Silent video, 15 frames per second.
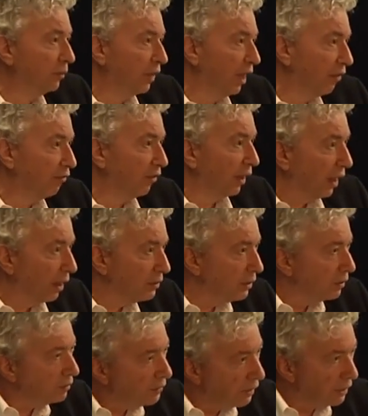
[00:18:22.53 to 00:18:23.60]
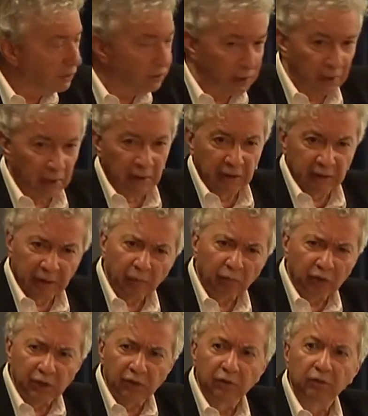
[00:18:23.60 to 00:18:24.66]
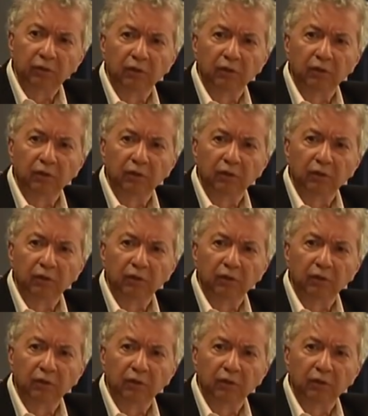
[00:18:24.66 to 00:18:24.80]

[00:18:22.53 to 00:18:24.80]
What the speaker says: Africa, since there is some reason